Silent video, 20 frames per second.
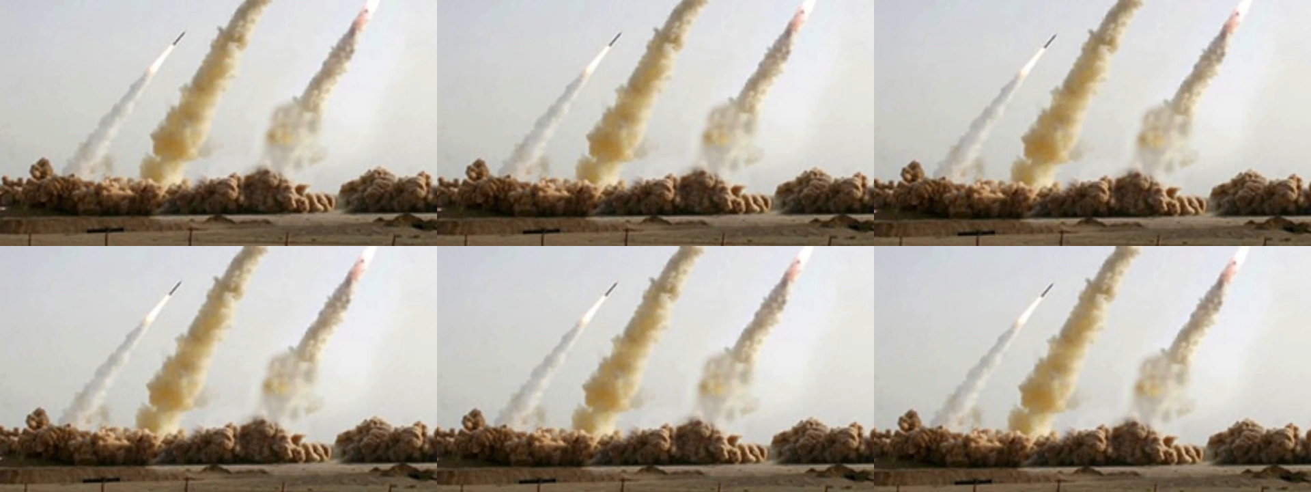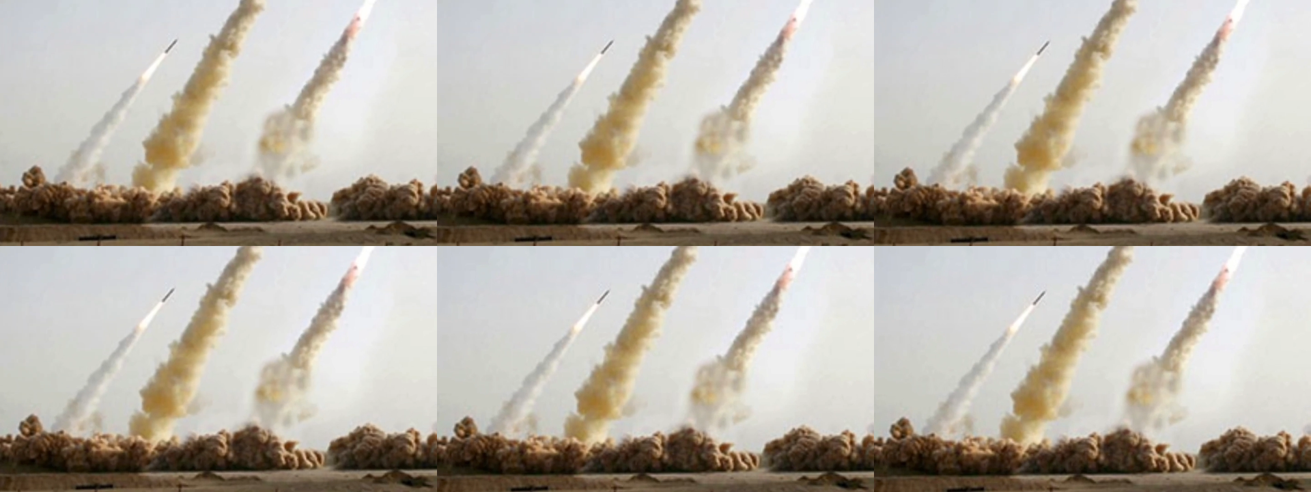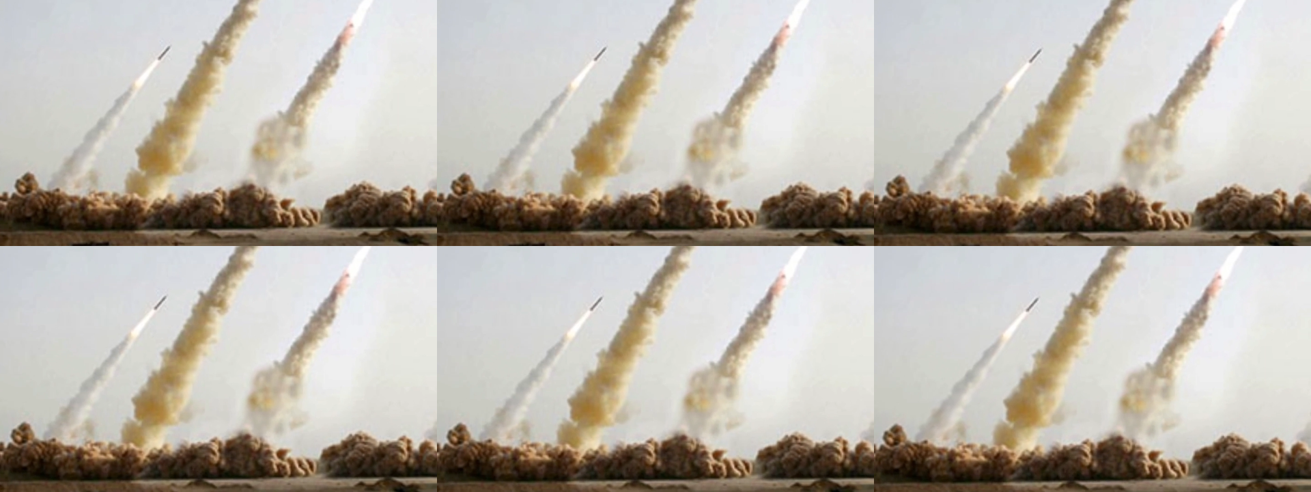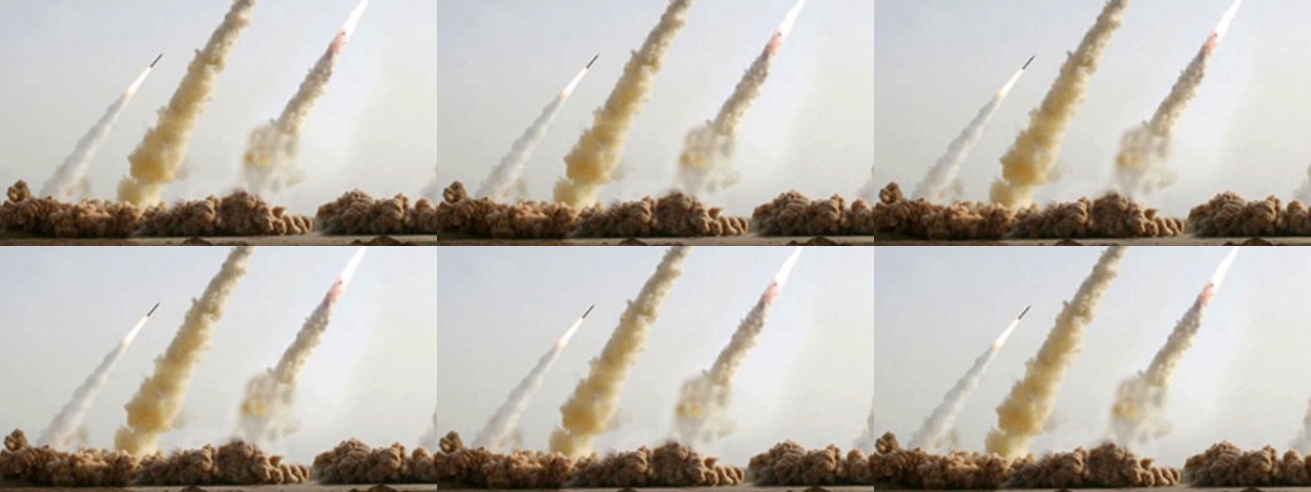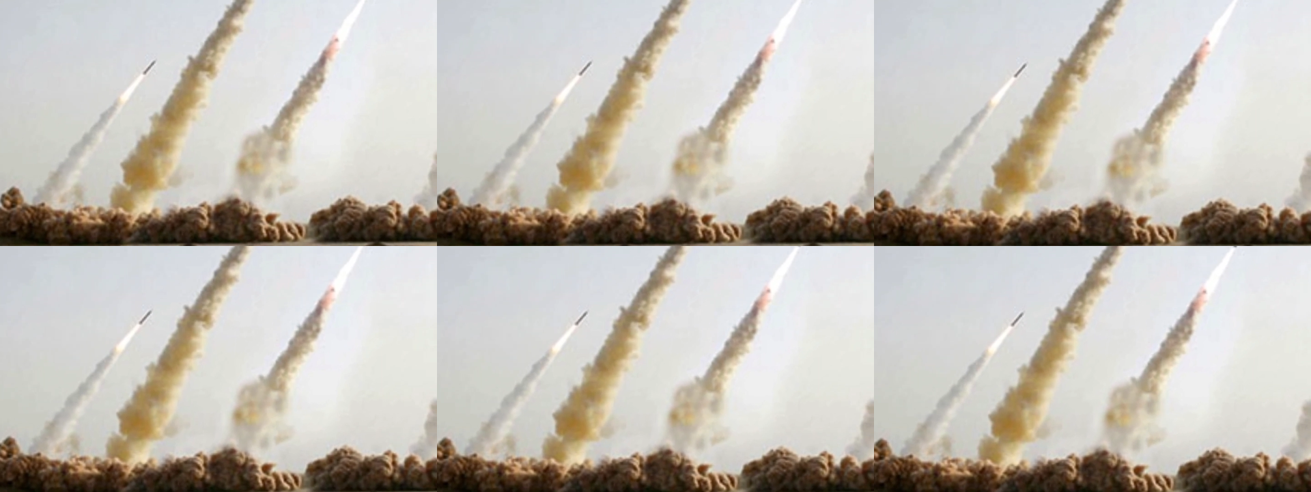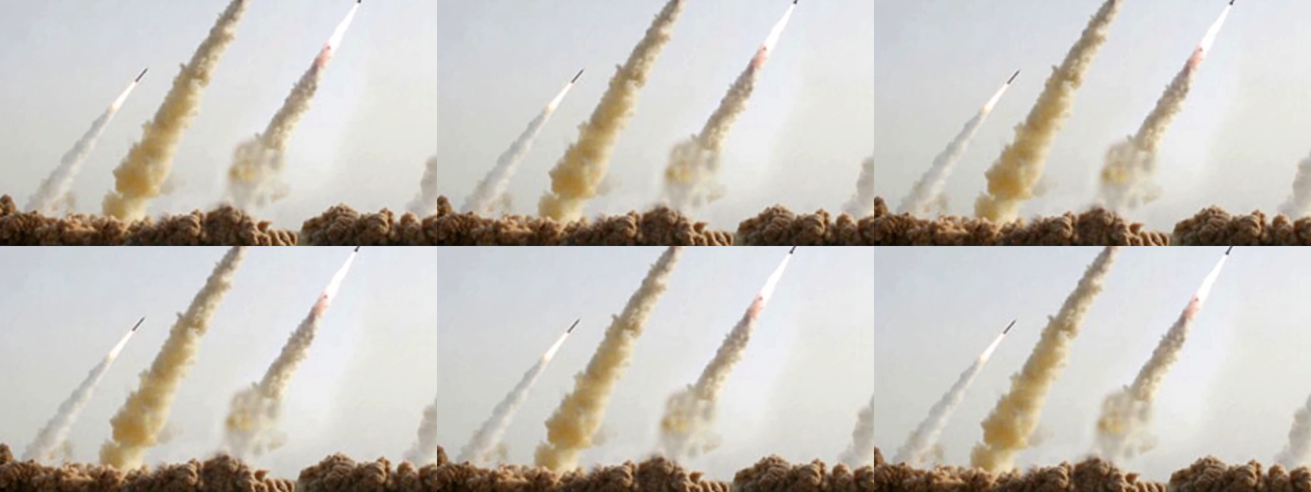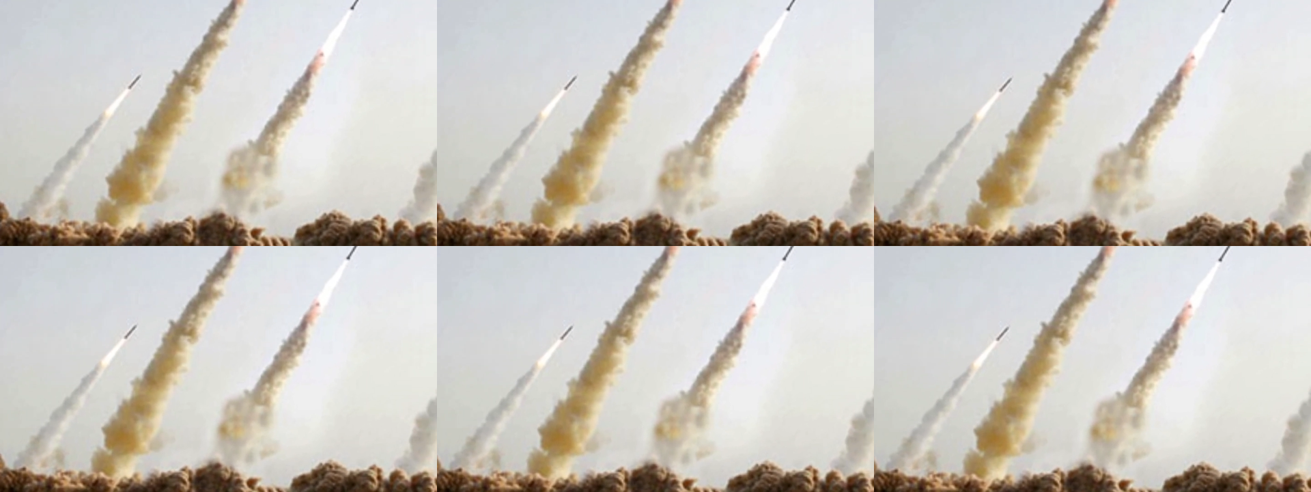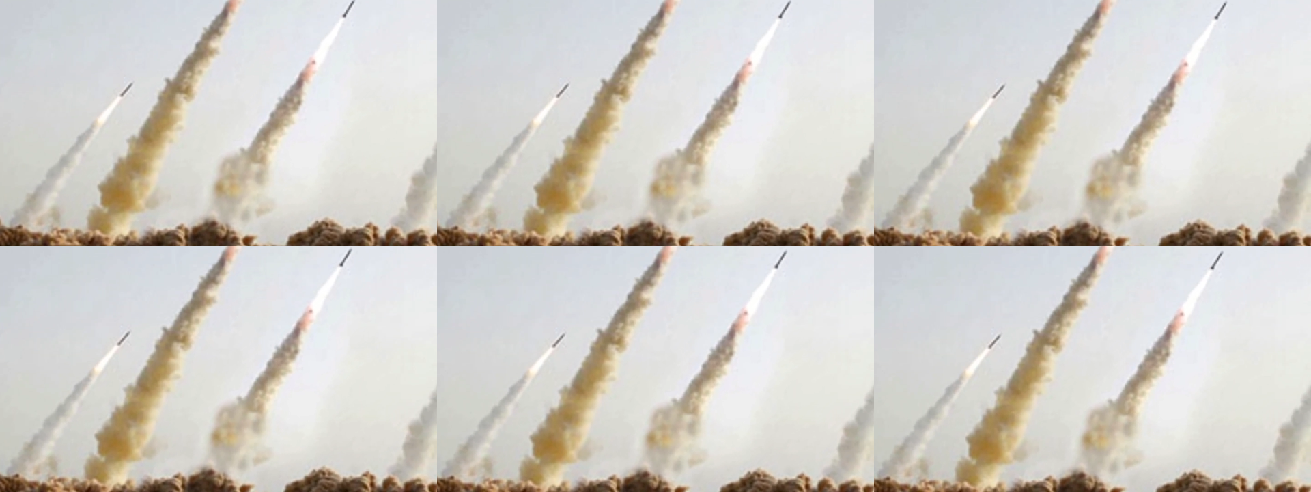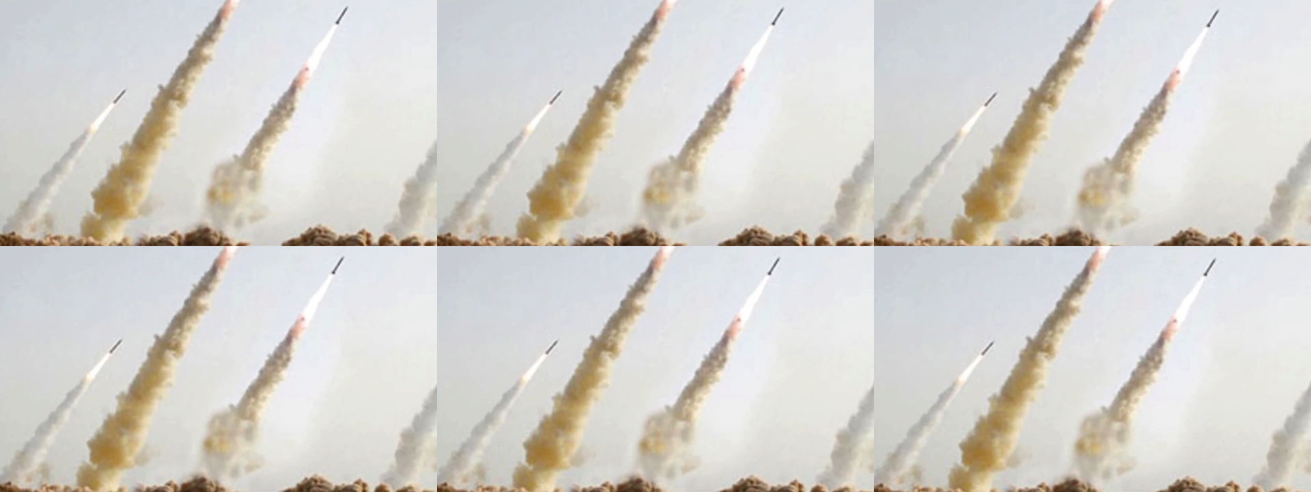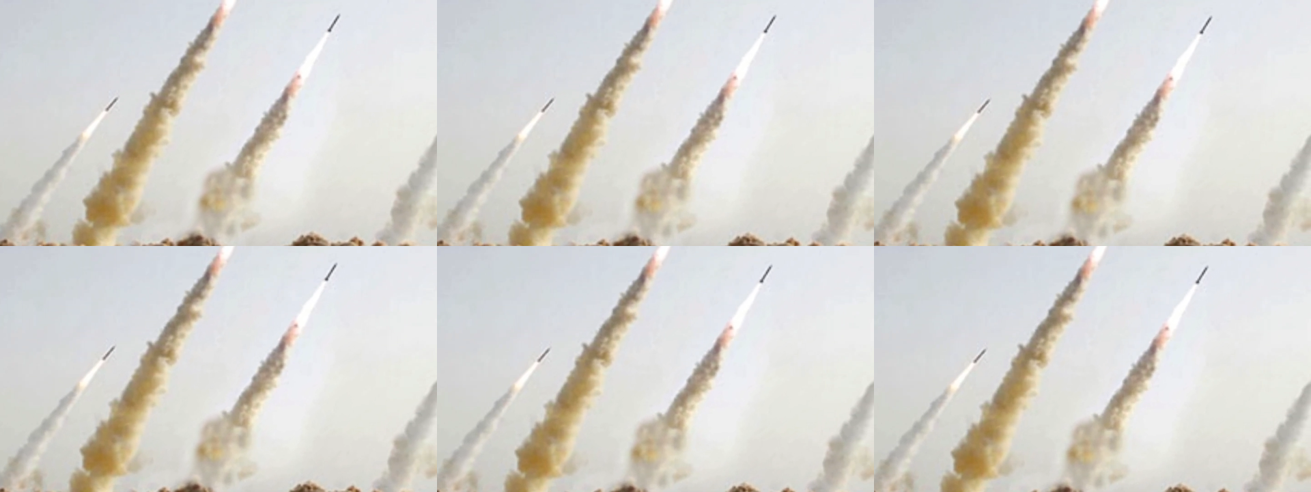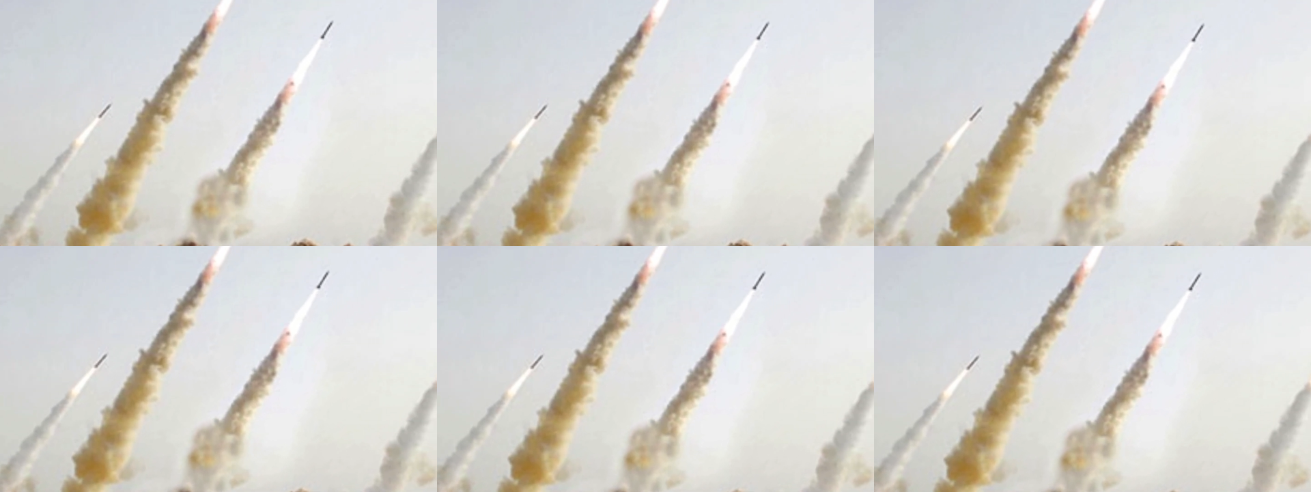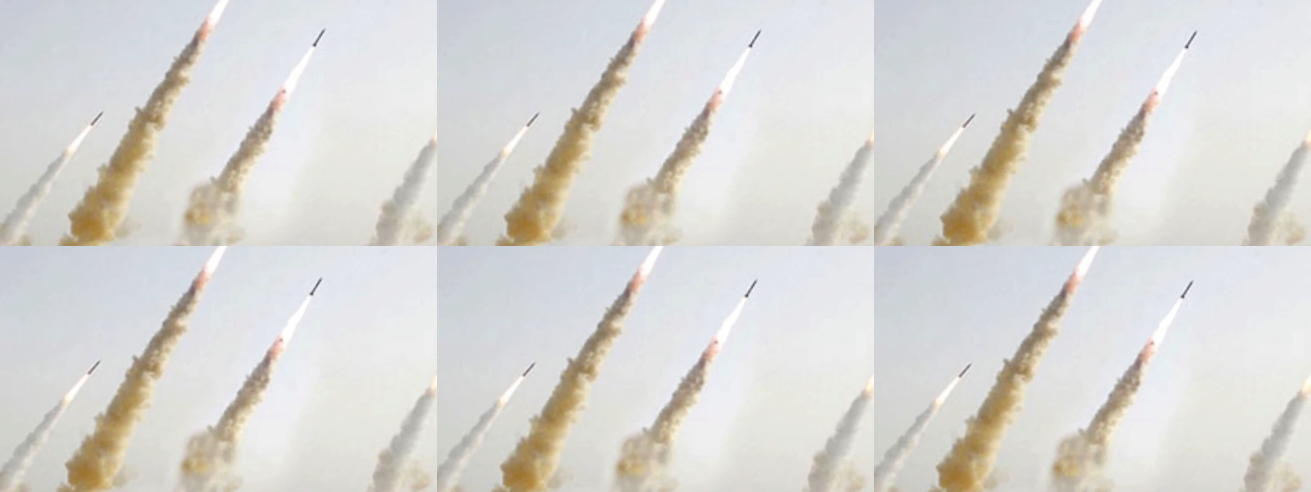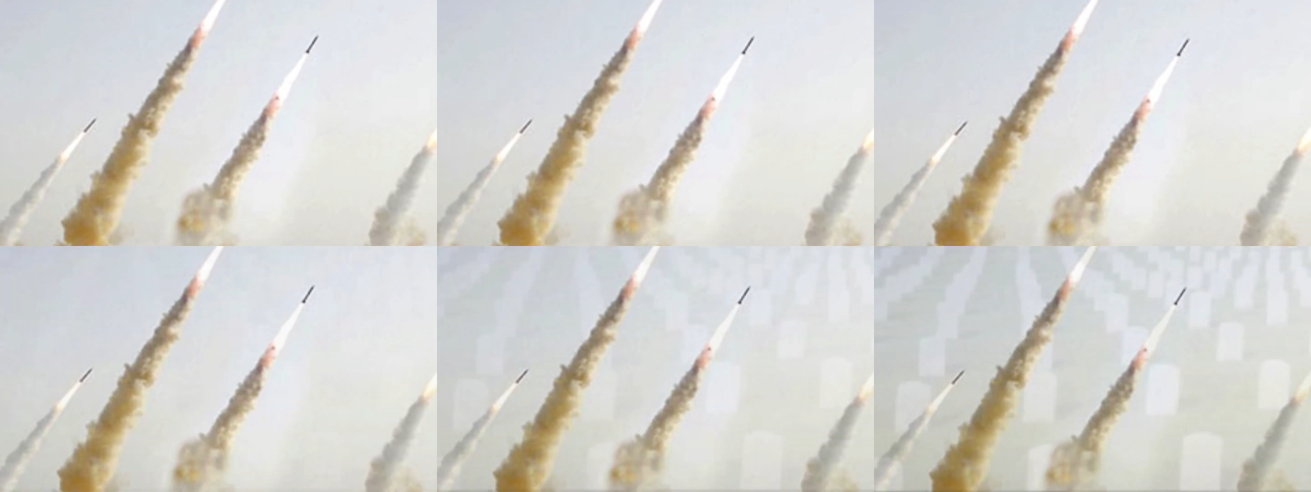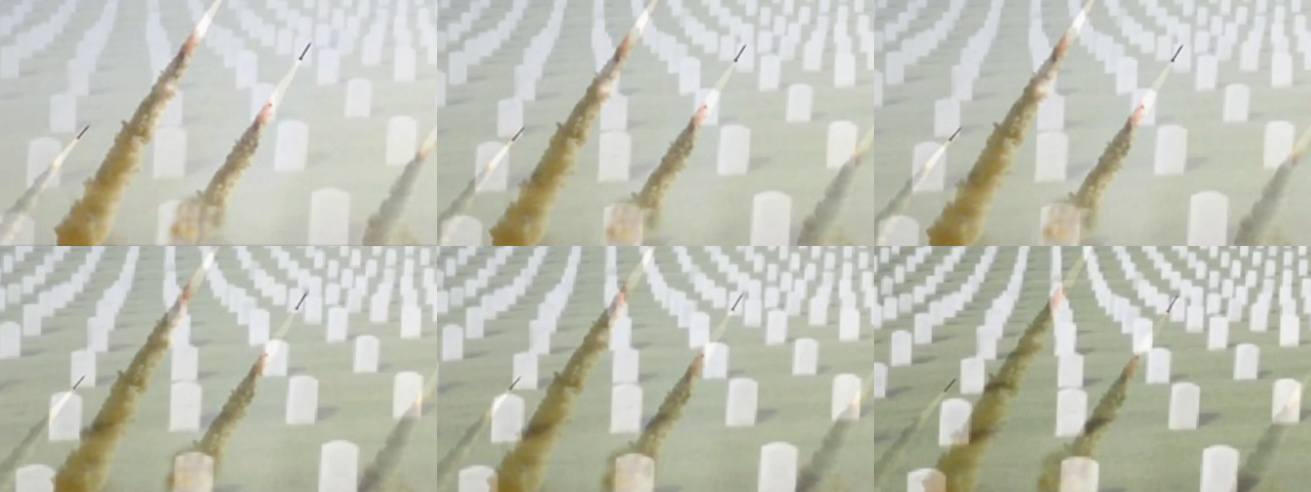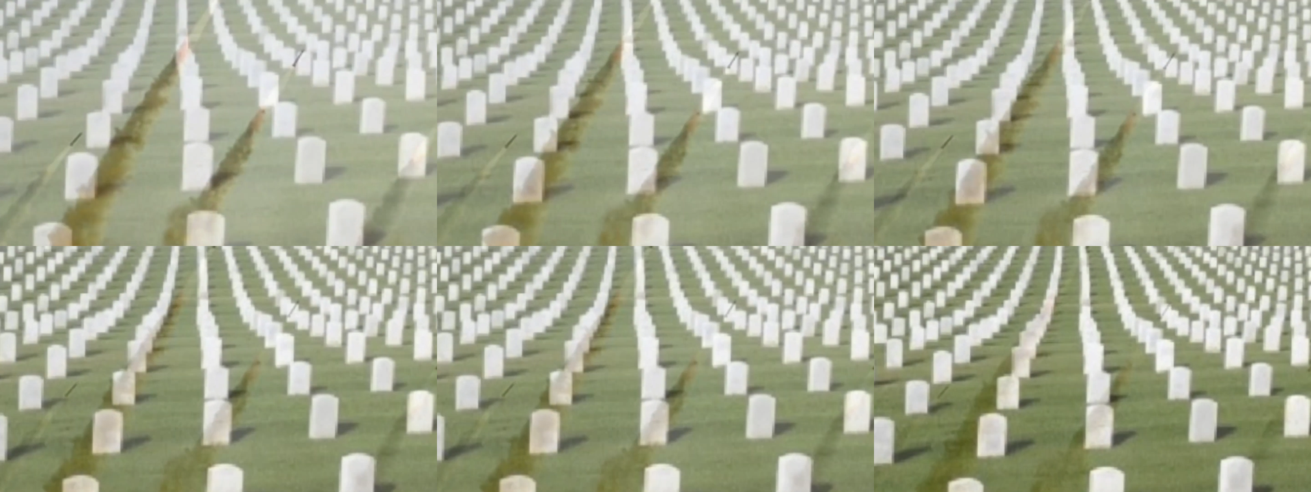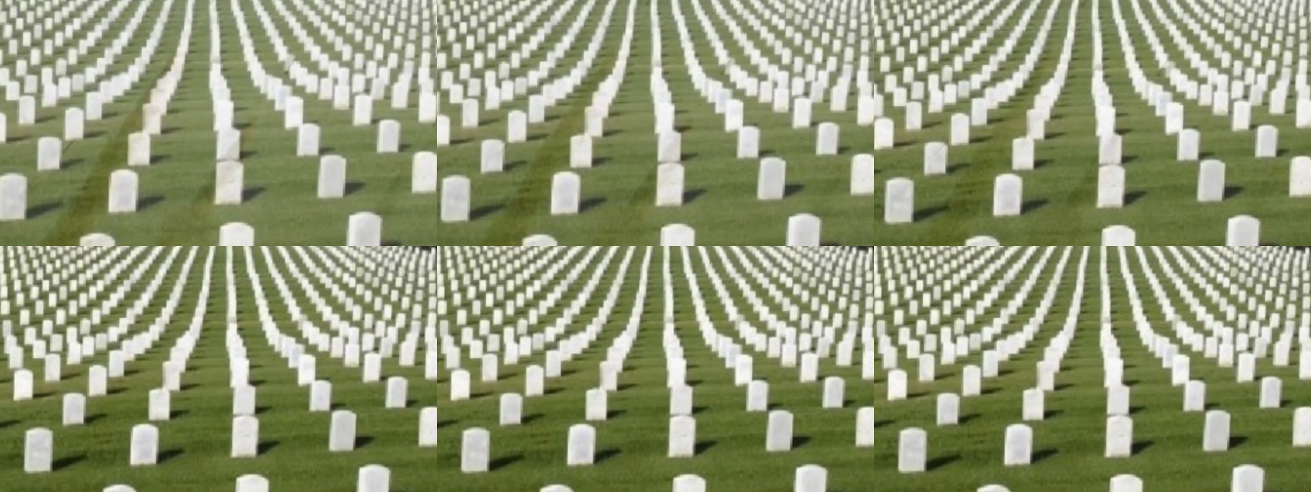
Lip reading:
No face is visible, so there are no lips to read.